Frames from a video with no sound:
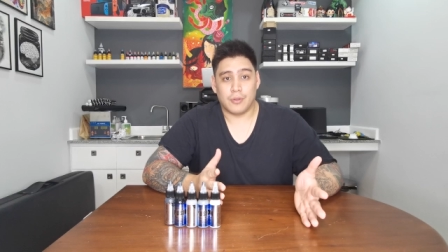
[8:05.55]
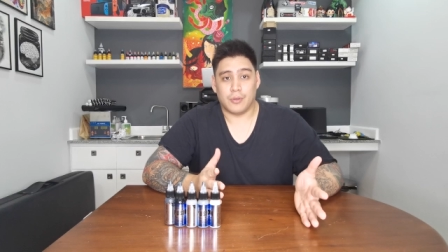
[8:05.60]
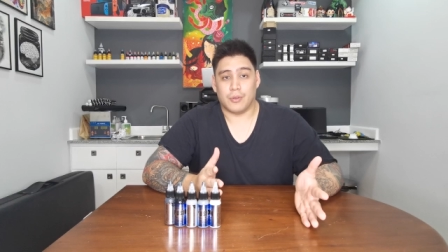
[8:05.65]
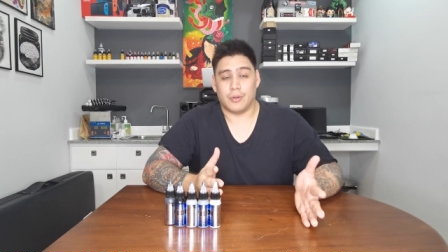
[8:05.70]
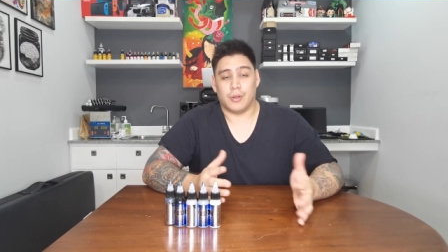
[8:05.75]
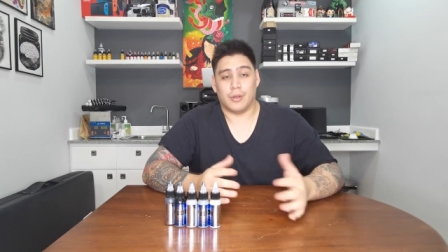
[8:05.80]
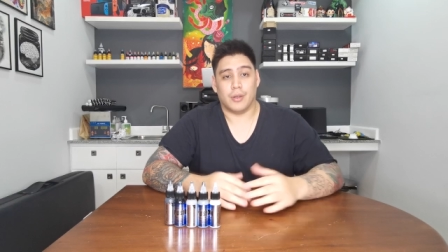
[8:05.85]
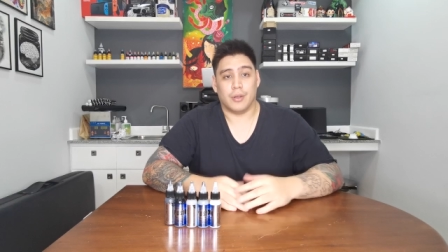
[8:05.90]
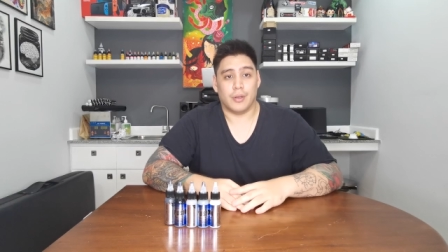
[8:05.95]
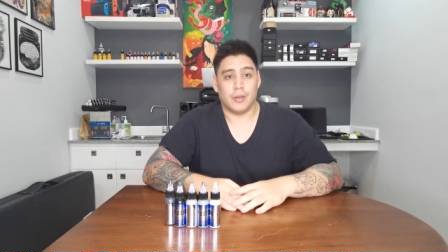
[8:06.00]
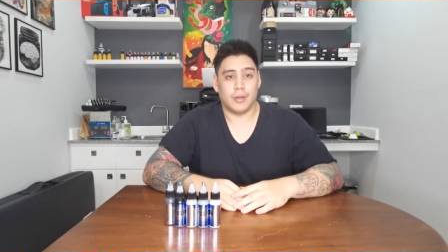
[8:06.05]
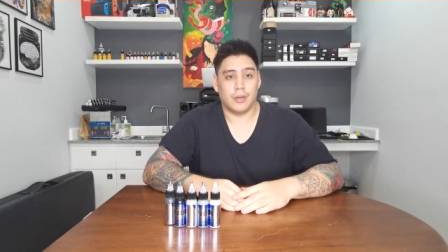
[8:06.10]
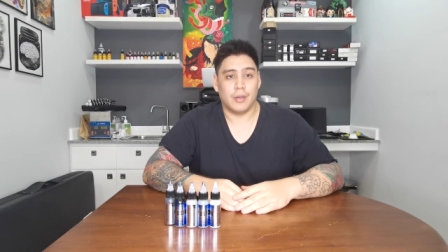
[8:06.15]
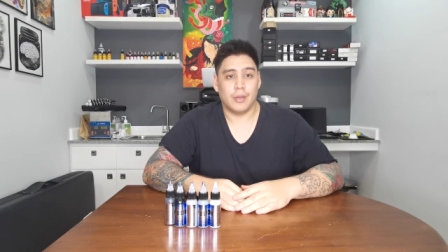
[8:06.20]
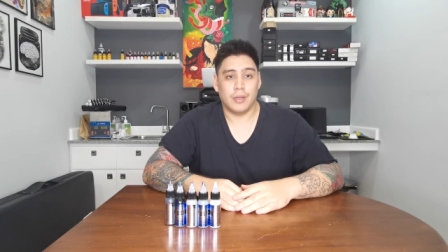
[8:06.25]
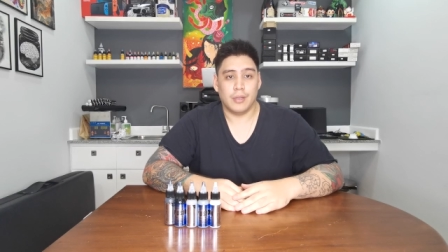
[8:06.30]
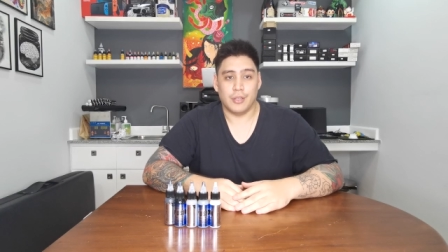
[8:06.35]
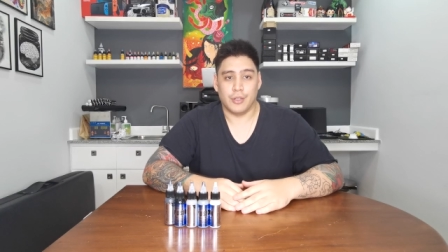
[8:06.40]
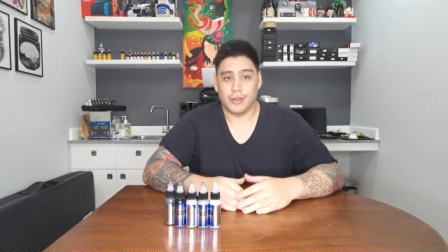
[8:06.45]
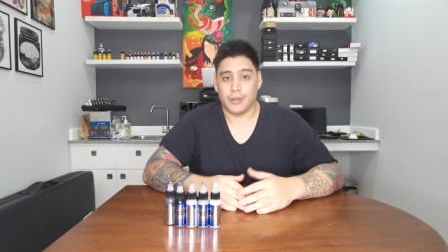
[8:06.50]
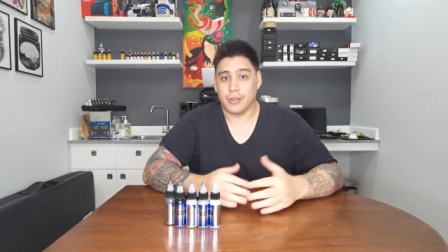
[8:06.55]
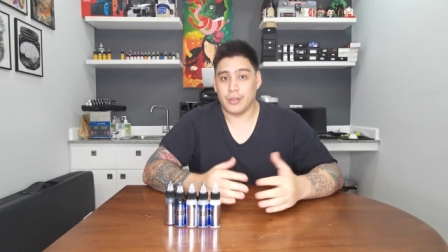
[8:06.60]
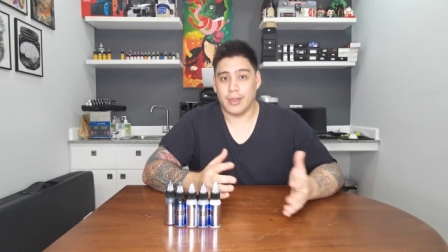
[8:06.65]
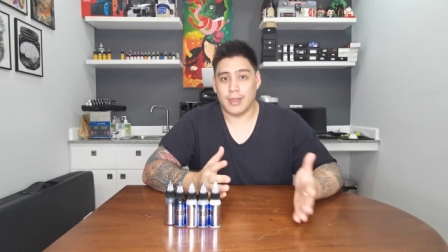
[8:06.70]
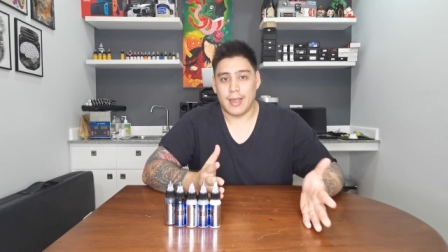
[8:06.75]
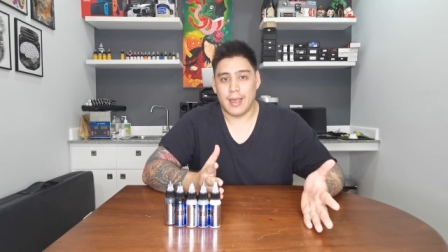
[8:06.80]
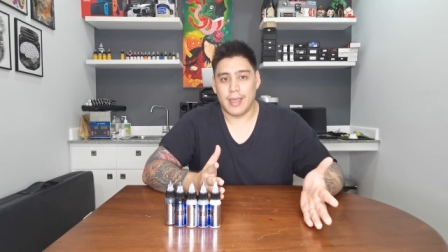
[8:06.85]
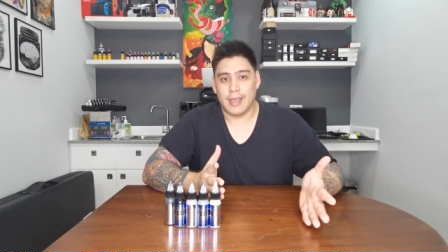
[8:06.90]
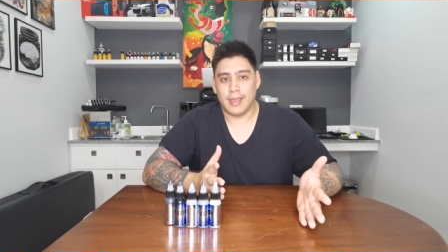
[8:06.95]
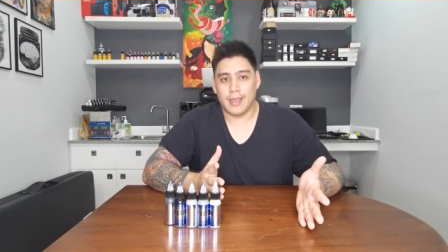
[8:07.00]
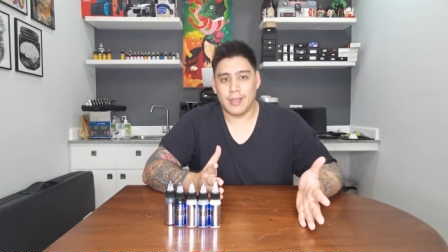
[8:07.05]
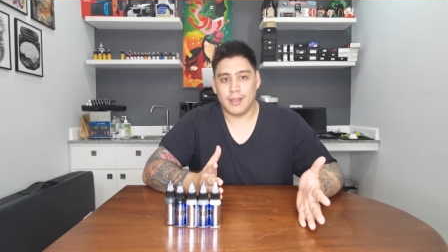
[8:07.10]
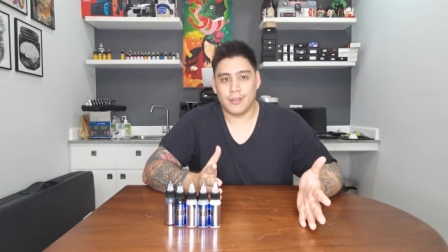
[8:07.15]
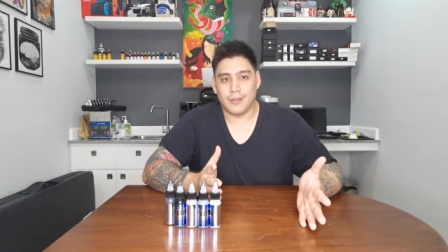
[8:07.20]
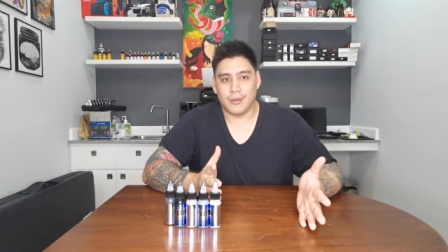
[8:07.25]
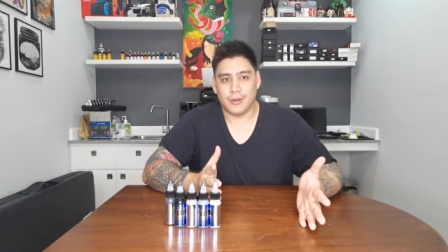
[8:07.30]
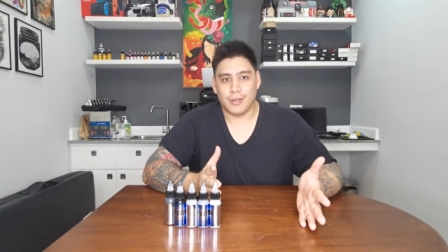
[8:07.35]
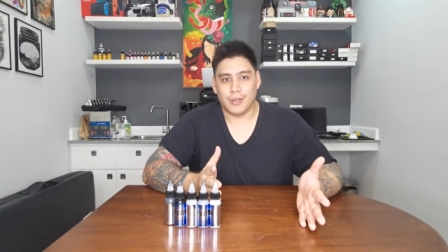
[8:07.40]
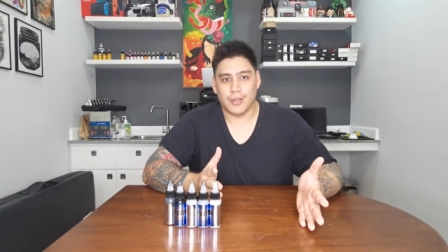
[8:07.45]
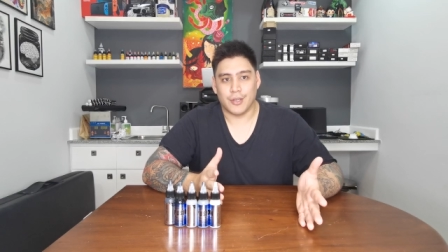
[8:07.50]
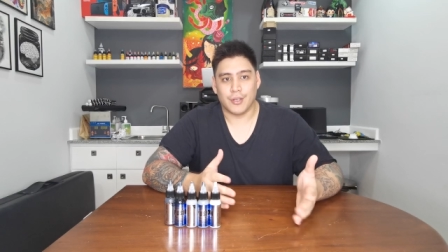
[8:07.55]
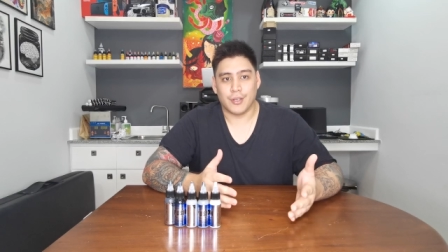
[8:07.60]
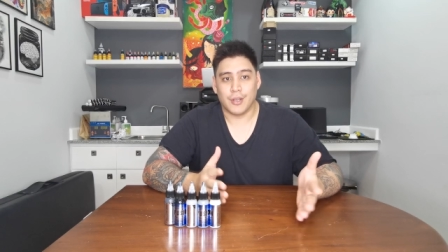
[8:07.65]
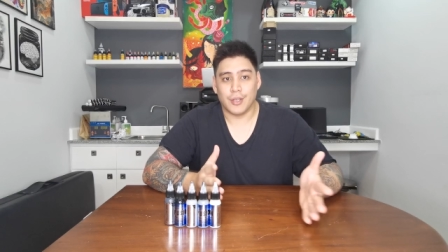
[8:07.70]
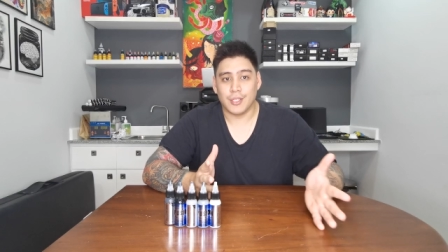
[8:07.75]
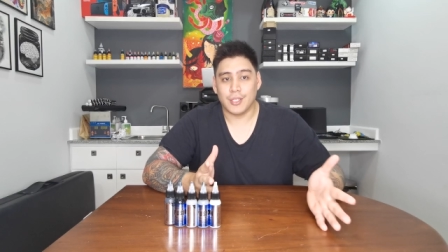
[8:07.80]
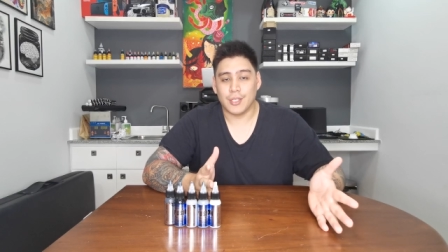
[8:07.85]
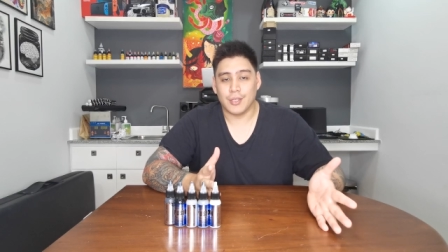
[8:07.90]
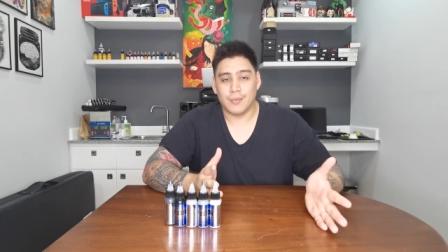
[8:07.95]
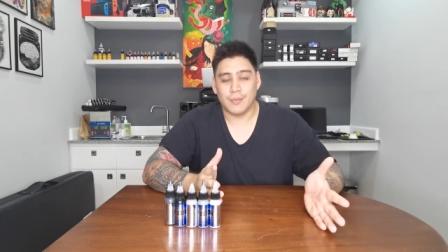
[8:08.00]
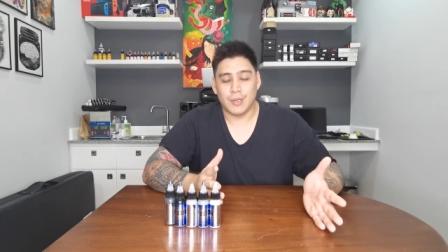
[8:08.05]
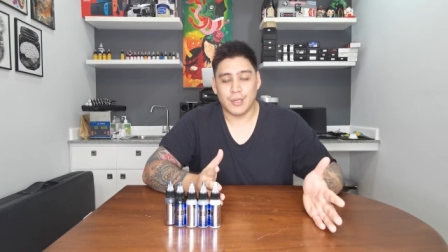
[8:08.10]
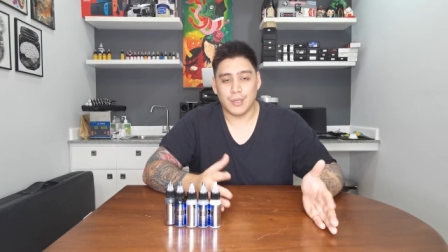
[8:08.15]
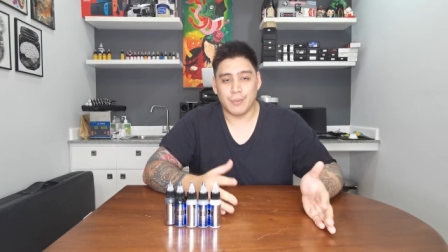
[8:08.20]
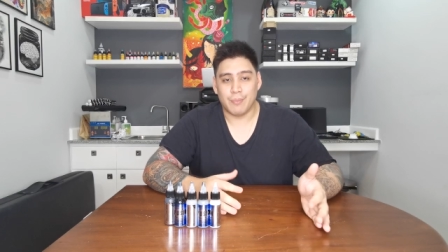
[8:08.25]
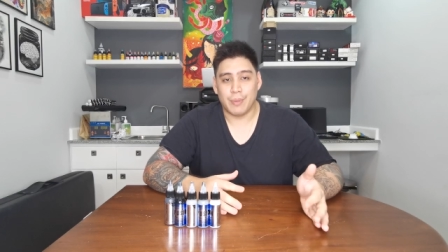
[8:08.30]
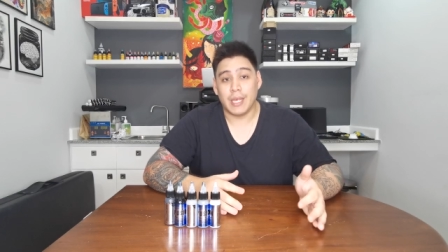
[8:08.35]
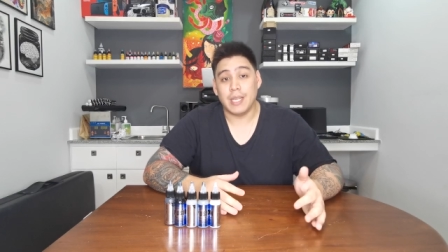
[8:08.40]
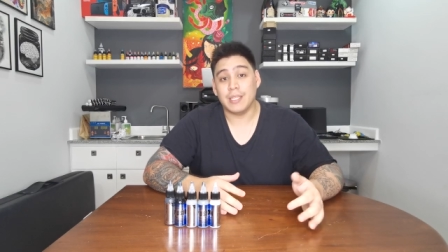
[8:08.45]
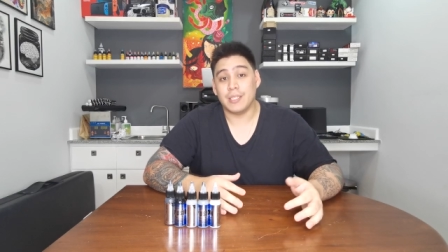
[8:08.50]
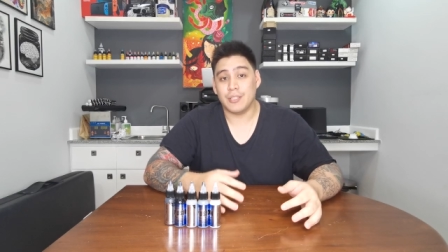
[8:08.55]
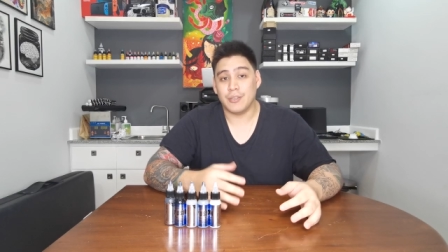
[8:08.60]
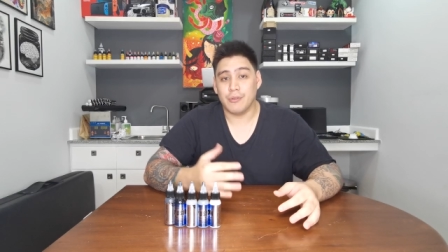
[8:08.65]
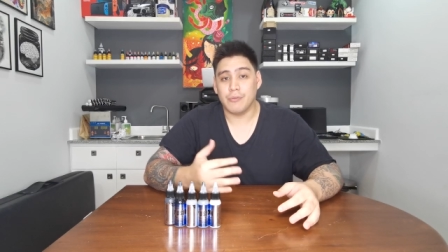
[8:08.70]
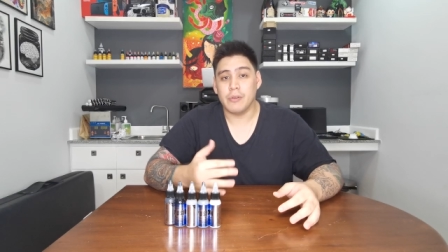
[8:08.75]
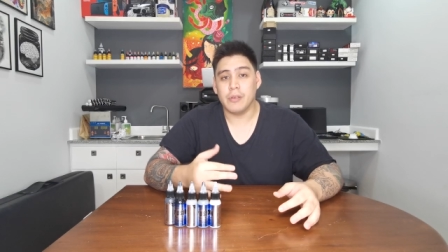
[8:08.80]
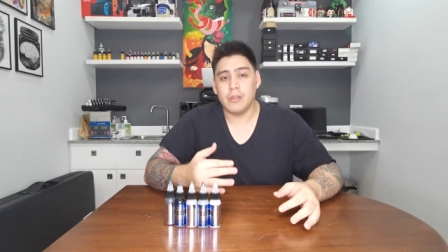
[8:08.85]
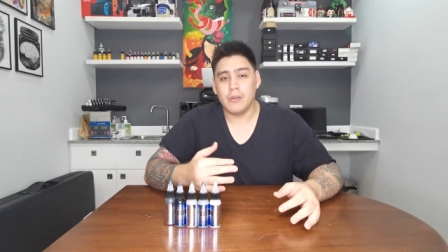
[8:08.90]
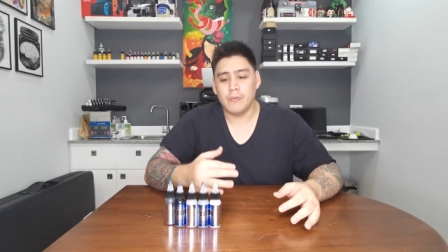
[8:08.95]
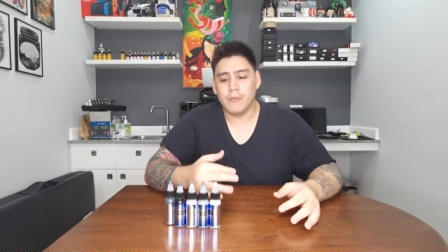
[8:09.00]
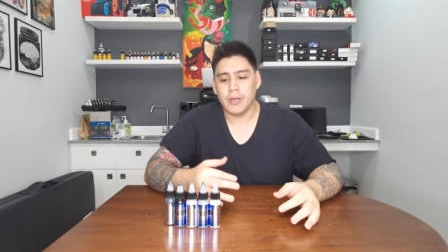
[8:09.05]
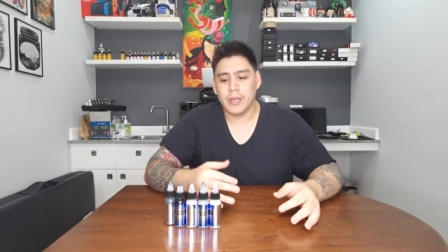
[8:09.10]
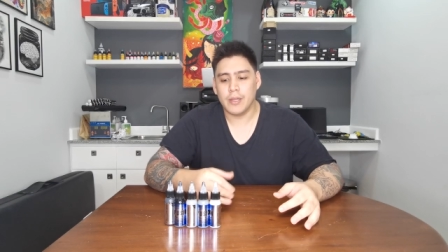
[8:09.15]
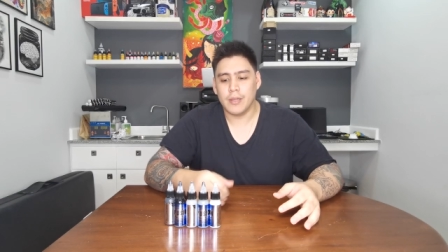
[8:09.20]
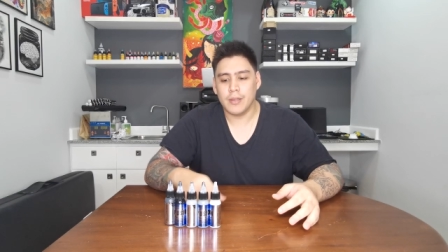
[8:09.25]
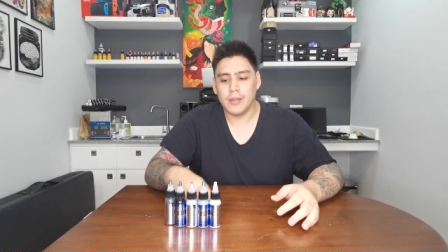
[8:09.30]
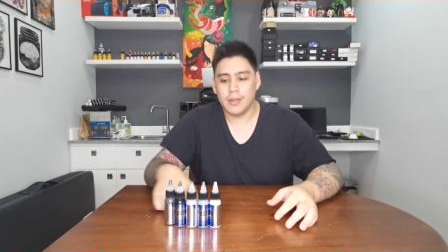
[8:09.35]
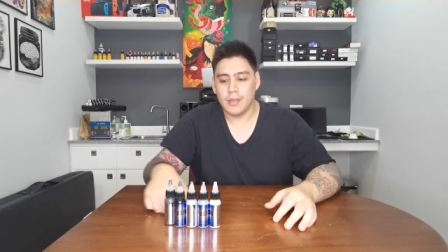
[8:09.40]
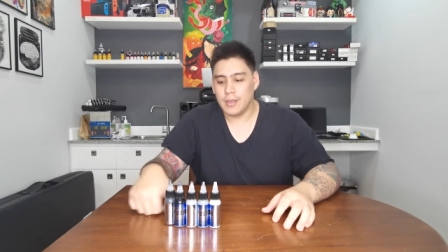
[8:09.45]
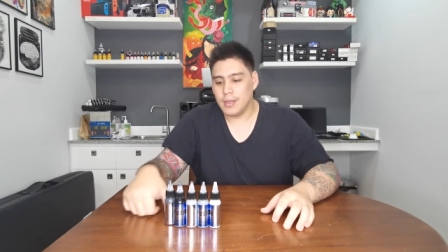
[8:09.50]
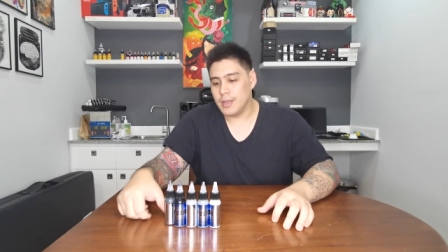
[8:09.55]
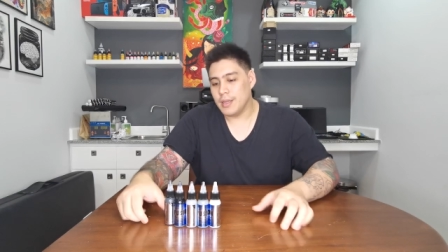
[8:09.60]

or your client or your customer pays you really well,